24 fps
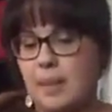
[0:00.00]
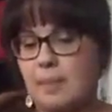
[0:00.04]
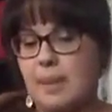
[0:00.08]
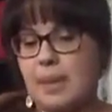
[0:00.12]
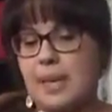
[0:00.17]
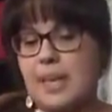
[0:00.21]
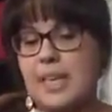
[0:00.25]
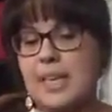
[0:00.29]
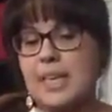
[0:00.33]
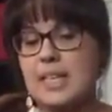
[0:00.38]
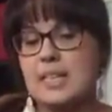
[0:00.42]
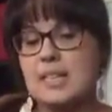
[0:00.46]
But
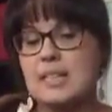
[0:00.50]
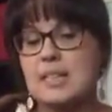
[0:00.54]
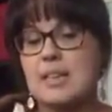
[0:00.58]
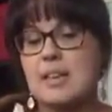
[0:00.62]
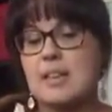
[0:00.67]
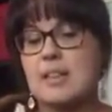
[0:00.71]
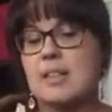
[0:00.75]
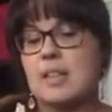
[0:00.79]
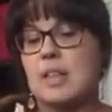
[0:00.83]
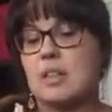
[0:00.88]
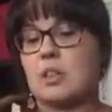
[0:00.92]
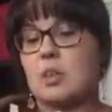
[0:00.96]
he is
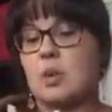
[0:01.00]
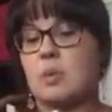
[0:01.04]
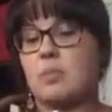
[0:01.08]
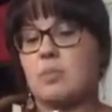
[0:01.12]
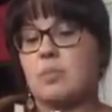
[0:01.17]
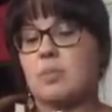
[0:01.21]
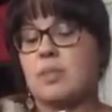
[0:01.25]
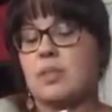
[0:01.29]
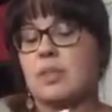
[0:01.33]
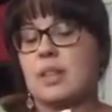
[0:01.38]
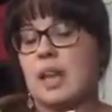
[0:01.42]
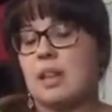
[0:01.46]
seeing that
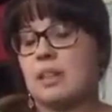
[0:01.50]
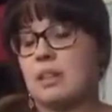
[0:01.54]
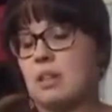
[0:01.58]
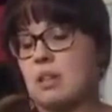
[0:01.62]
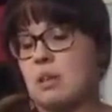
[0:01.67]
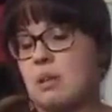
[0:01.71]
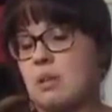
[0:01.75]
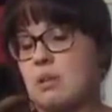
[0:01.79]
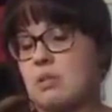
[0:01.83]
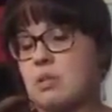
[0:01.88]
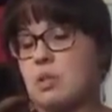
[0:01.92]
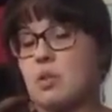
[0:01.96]

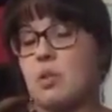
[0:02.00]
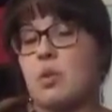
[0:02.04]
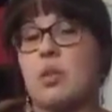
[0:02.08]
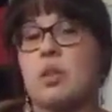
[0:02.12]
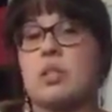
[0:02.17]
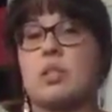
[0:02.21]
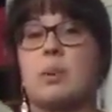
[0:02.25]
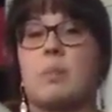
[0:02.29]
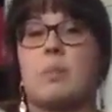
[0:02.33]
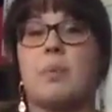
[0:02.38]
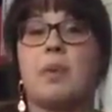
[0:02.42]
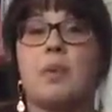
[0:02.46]
the
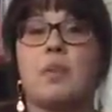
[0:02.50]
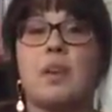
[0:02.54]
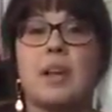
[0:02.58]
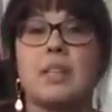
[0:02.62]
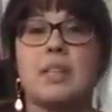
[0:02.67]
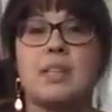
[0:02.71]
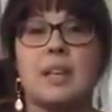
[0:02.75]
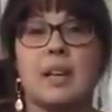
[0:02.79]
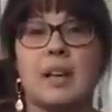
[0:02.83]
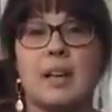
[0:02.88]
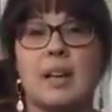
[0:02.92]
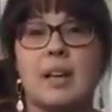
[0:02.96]
stories are
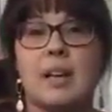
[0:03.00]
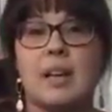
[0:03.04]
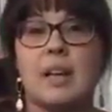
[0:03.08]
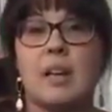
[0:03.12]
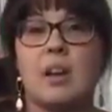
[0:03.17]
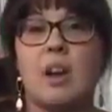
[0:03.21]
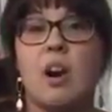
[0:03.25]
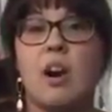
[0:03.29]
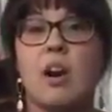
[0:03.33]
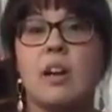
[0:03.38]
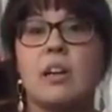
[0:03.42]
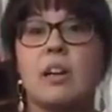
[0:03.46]
progressing and getting
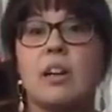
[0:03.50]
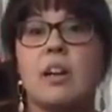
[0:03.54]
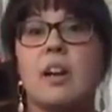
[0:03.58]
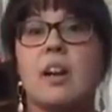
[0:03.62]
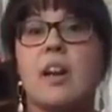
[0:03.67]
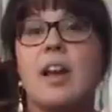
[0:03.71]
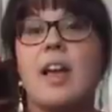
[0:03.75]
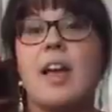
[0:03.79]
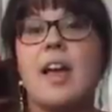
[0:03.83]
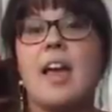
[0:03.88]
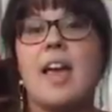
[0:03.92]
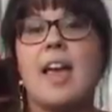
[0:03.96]
harder,
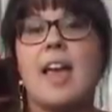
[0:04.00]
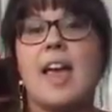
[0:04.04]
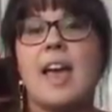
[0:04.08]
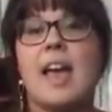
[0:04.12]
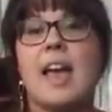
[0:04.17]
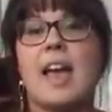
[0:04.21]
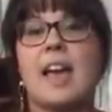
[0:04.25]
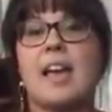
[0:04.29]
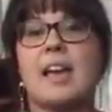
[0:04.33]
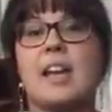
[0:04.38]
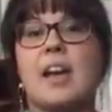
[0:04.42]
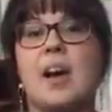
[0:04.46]

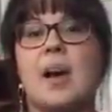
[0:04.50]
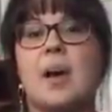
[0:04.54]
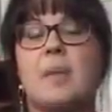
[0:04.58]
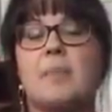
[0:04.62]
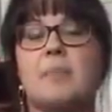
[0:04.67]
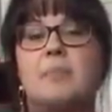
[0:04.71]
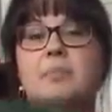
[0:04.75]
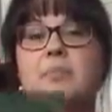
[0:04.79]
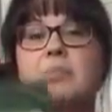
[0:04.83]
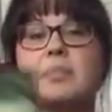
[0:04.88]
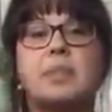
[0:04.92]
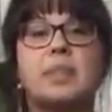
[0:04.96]

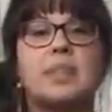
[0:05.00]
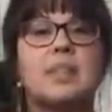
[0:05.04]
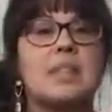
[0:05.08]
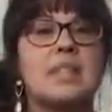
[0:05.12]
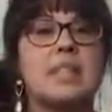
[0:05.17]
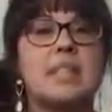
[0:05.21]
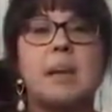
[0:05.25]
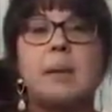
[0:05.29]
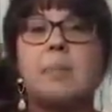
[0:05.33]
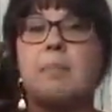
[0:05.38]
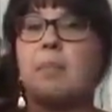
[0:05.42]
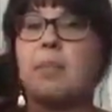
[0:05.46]
and the
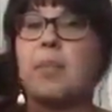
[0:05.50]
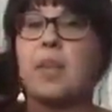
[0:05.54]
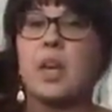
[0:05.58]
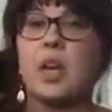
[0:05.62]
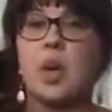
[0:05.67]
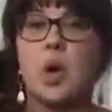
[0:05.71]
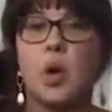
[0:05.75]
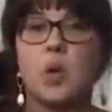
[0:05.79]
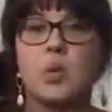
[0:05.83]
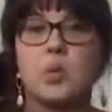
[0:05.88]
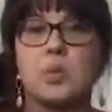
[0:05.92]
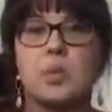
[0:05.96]
same thing
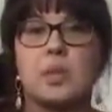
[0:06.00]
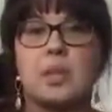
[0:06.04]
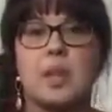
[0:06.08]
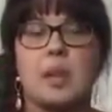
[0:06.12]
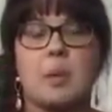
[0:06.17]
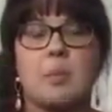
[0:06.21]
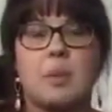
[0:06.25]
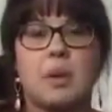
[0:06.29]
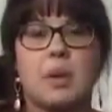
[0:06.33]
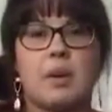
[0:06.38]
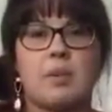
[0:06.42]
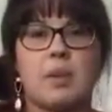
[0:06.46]
goes with
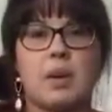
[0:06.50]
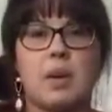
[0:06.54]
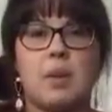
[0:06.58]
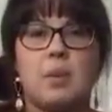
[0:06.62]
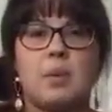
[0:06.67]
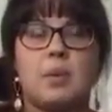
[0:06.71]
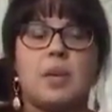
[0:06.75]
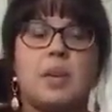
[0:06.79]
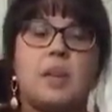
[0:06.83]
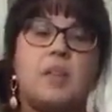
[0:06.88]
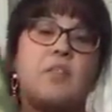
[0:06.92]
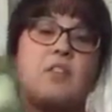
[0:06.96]
him. Whenever
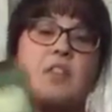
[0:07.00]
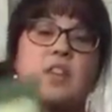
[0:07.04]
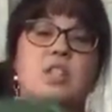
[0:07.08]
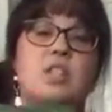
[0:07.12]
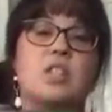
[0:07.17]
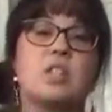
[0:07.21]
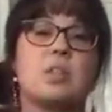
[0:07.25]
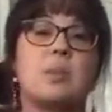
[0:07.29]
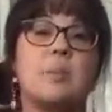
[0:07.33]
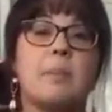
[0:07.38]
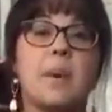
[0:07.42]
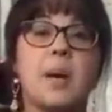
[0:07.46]
he
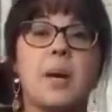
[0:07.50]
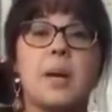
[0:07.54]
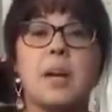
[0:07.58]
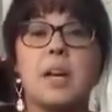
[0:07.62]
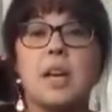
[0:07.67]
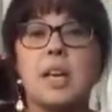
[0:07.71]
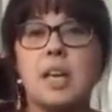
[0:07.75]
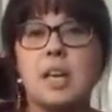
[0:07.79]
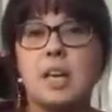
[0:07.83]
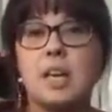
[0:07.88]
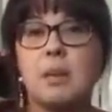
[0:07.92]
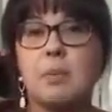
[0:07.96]
finishes a book,
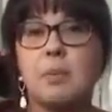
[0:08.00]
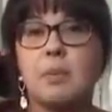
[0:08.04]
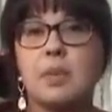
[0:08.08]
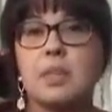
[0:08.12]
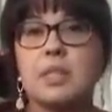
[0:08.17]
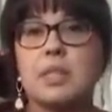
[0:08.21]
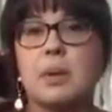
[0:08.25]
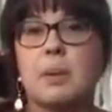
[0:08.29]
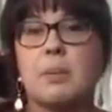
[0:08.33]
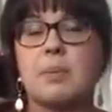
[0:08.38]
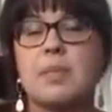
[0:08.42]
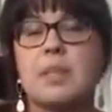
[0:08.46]
he
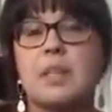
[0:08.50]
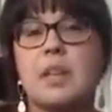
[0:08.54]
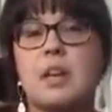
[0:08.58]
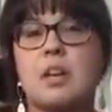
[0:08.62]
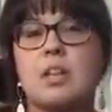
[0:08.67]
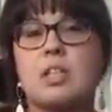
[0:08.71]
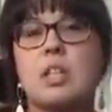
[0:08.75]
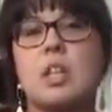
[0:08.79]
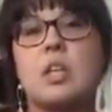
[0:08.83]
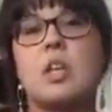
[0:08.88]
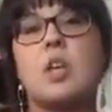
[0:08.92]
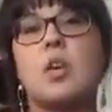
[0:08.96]
brings it
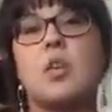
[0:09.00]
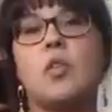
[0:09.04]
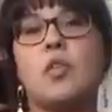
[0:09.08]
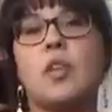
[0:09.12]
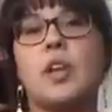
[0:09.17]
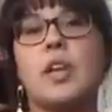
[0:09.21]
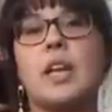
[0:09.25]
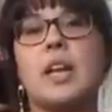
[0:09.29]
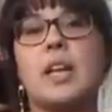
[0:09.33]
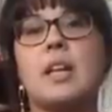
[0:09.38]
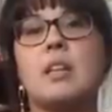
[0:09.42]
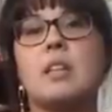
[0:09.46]
upstairs and he'll
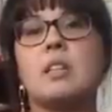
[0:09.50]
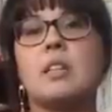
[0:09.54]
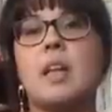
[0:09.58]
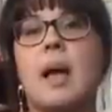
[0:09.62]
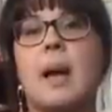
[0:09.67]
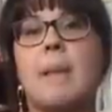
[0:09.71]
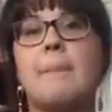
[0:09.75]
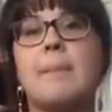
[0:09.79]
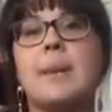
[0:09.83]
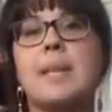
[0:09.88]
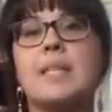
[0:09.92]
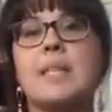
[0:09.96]
read it
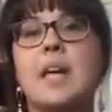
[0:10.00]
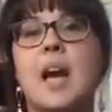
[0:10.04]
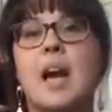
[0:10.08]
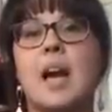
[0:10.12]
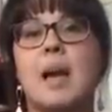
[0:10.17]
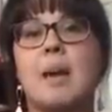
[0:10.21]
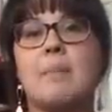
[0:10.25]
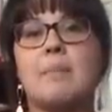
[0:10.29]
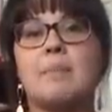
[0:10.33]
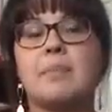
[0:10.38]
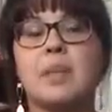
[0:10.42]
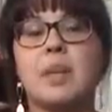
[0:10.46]
at
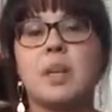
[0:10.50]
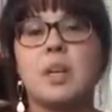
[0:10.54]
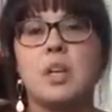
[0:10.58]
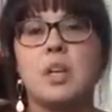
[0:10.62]
bedtime